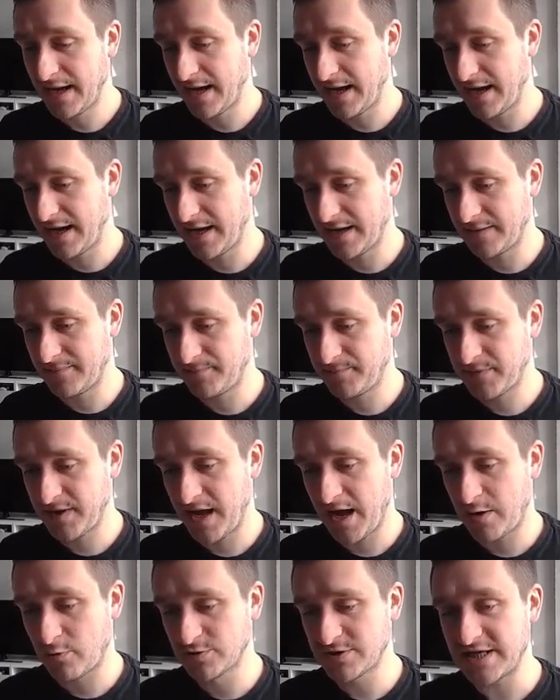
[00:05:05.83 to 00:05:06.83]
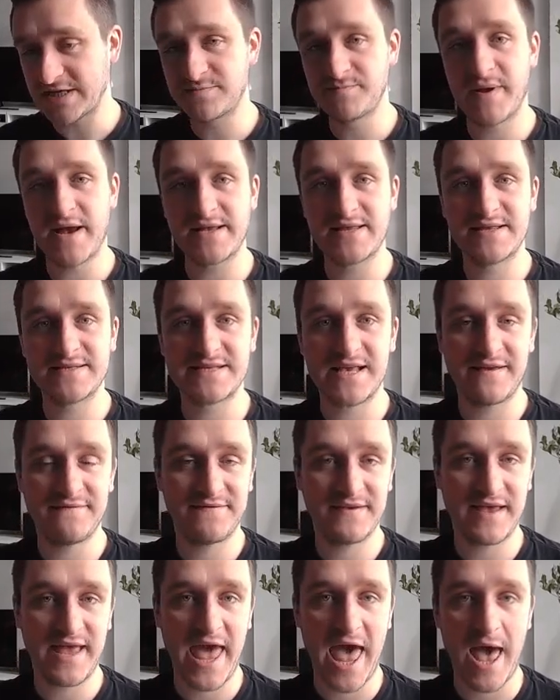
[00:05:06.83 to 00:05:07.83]
Uh, I would expect the same
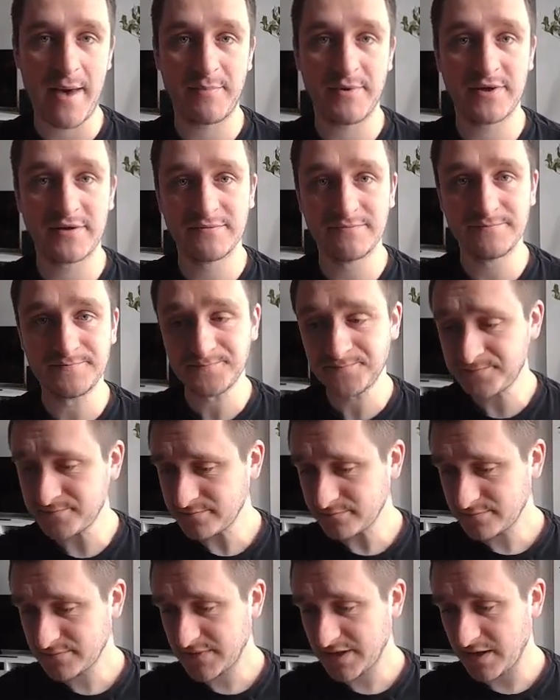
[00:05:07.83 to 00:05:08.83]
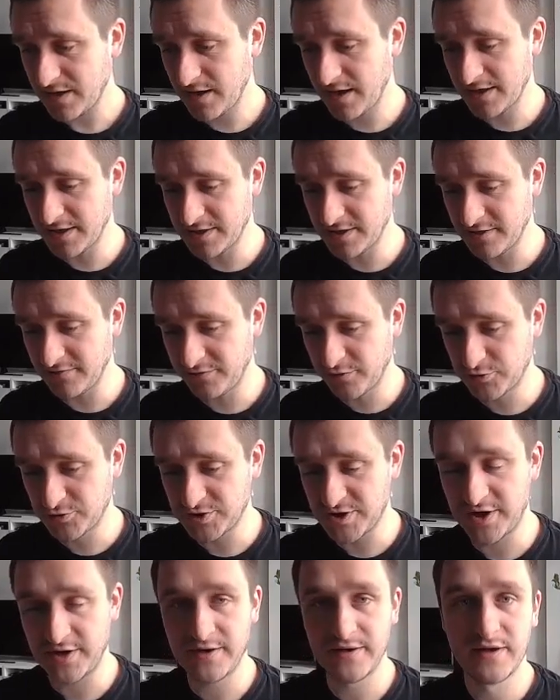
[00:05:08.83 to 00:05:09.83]
thing happen uh, in the
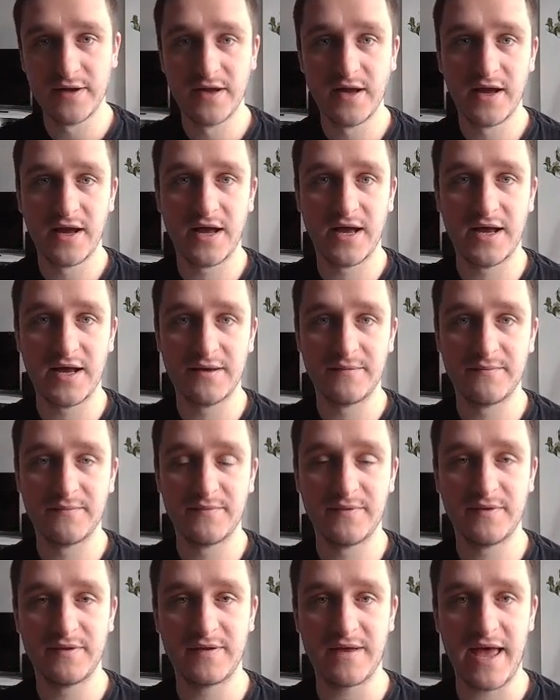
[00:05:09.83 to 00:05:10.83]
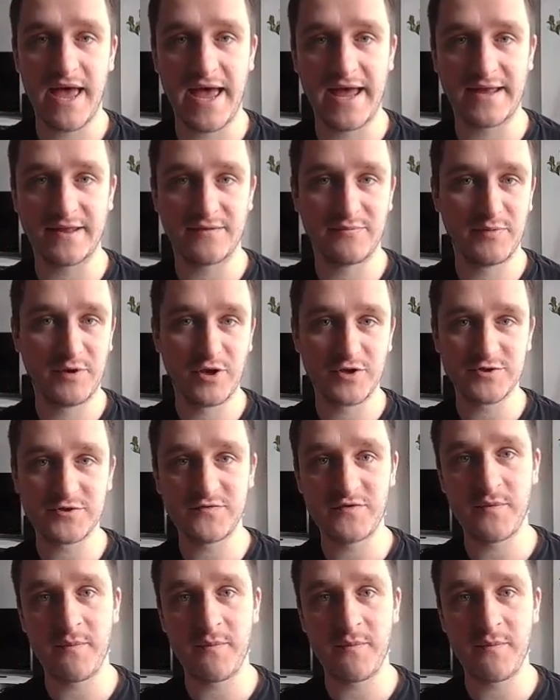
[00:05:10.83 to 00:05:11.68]
future and because of the